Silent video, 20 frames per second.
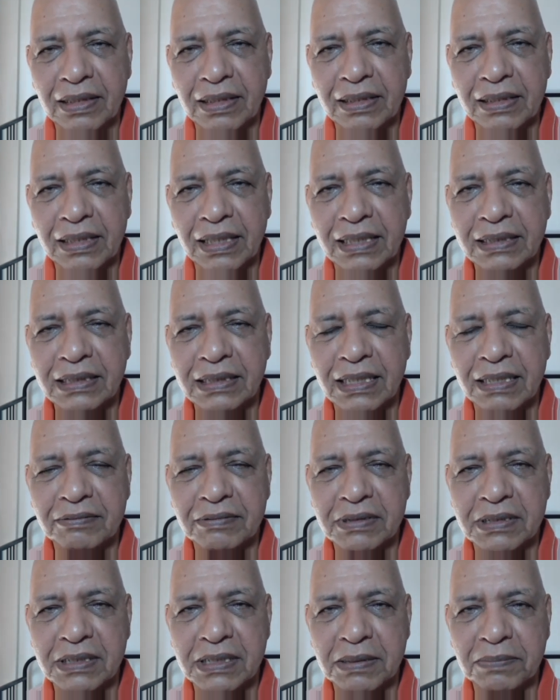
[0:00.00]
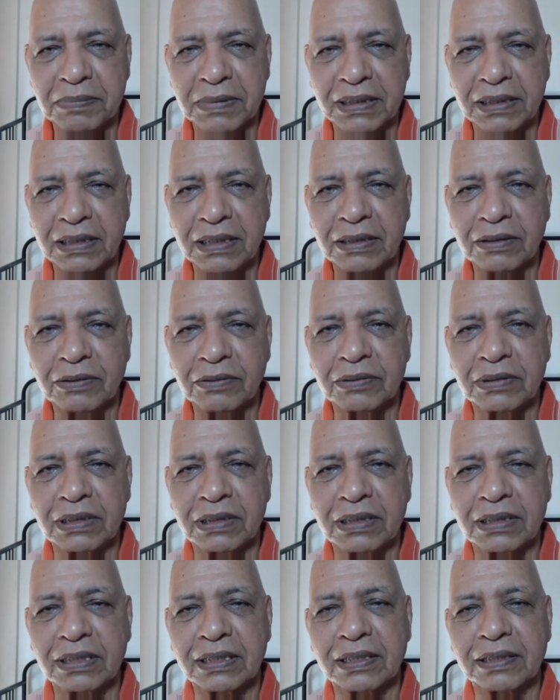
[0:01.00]
And as I was speaking to
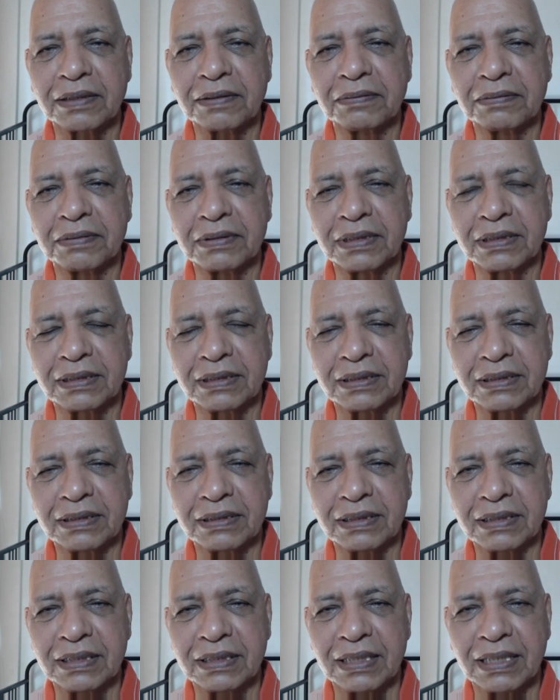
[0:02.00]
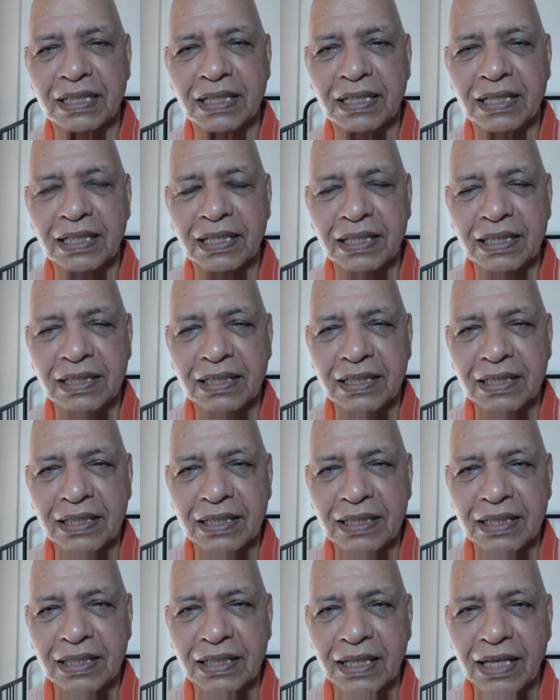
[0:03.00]
her, this
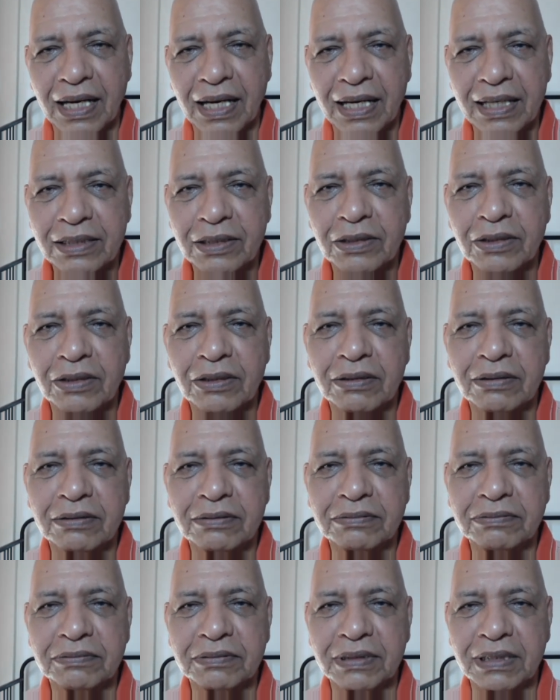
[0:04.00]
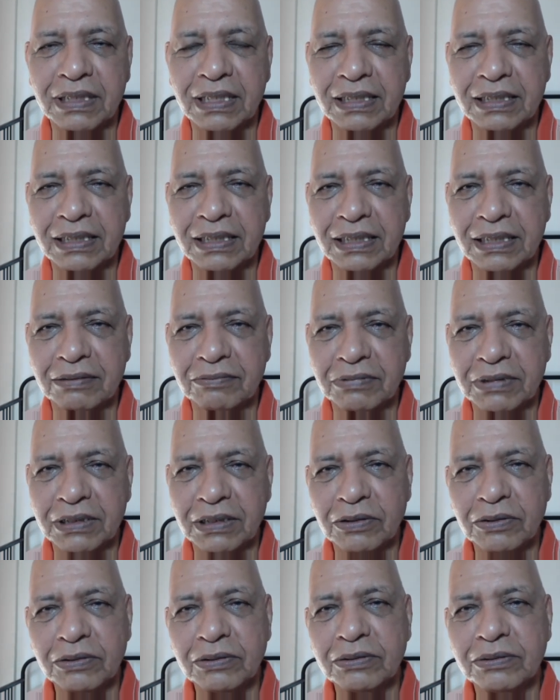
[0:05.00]
idea of creating a
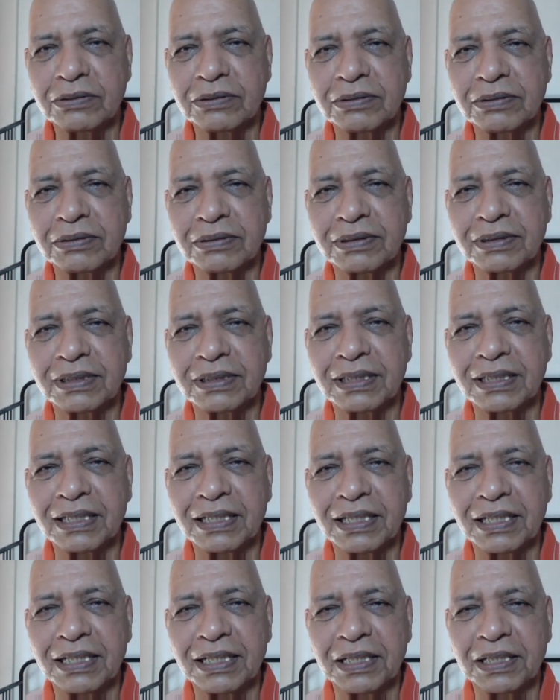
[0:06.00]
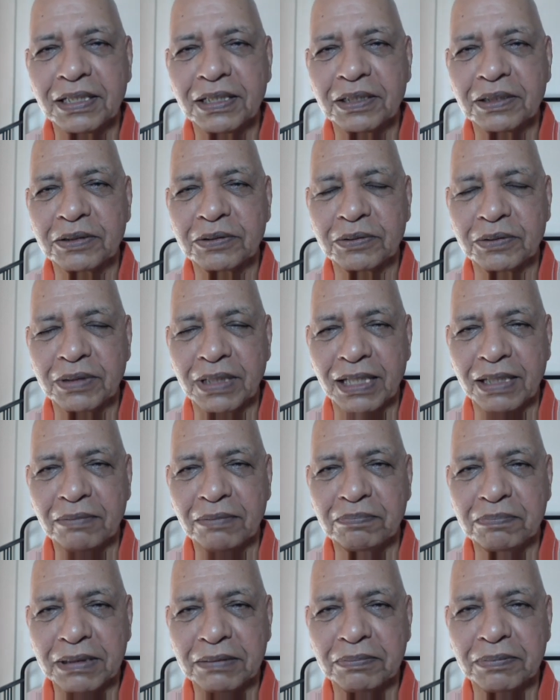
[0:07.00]
video to
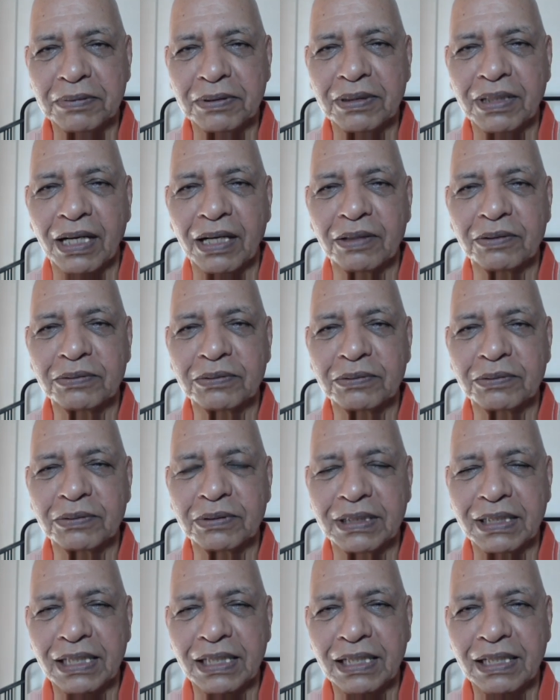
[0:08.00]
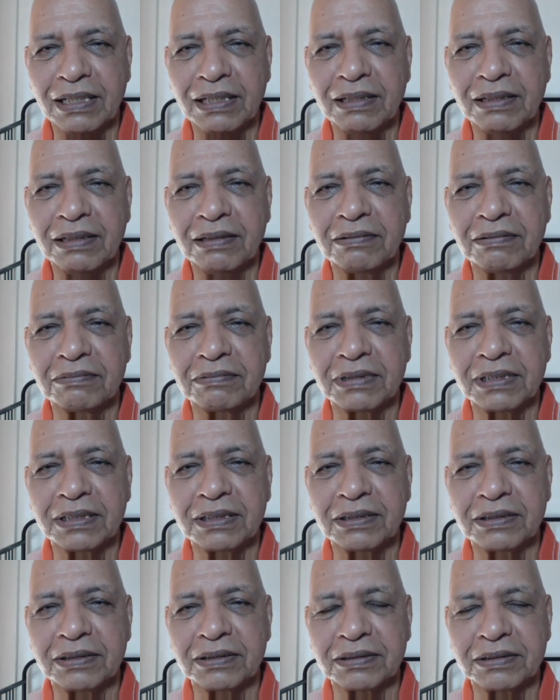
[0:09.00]
help people how to deal with